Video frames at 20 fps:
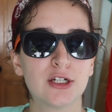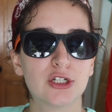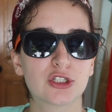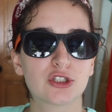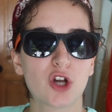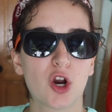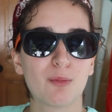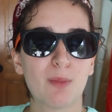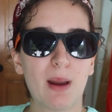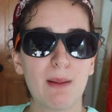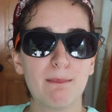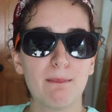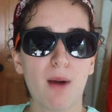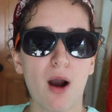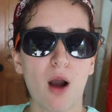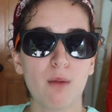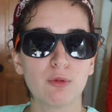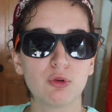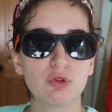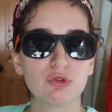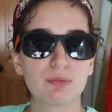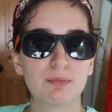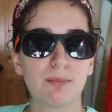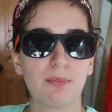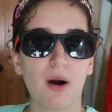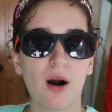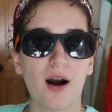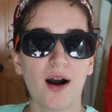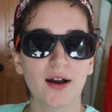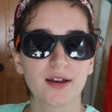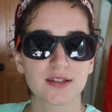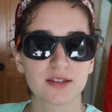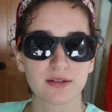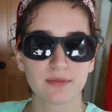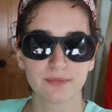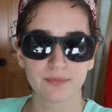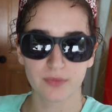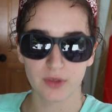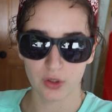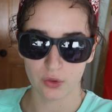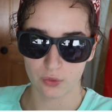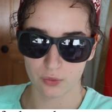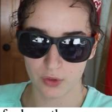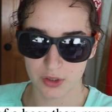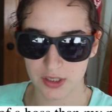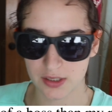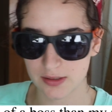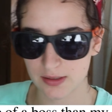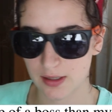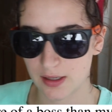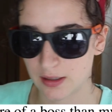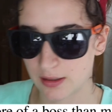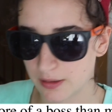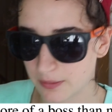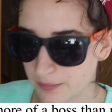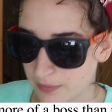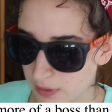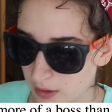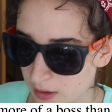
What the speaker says: show my mom who's boss. Which is, like,